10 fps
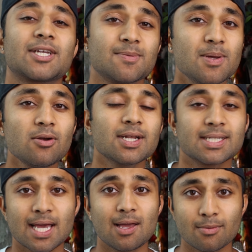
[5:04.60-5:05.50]

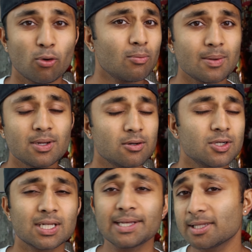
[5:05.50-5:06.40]
experienced that, or maybe are
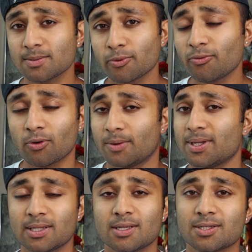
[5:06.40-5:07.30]
just like this before. I
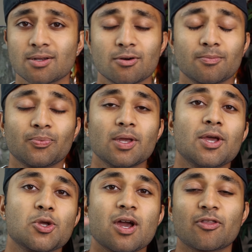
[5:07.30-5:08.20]
mean, there's no,
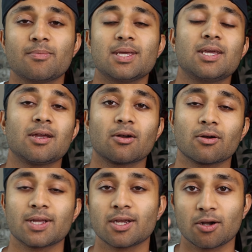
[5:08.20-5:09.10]
you have to be here
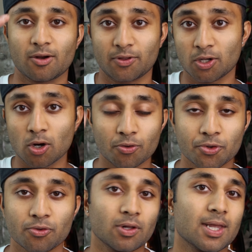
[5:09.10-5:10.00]
or here, you have to go
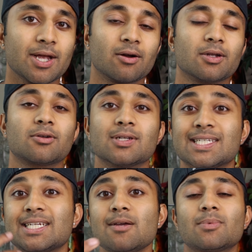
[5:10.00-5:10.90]
through the layer. You can
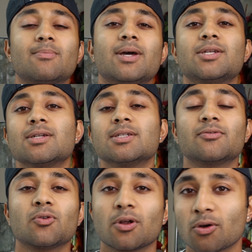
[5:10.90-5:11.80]
skip dimensions
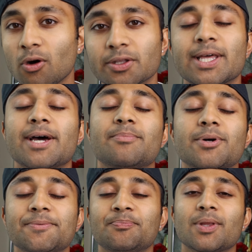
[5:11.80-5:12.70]
if you want to call it that.
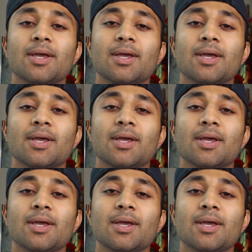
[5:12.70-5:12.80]
But